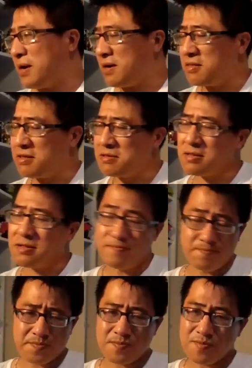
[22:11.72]
assistant,
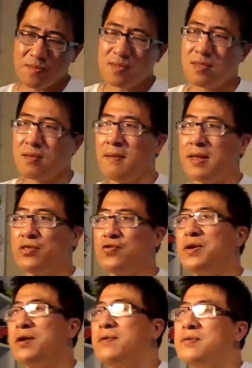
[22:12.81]
my
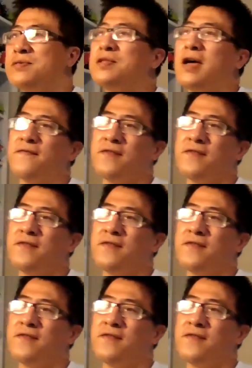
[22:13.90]
junior staff,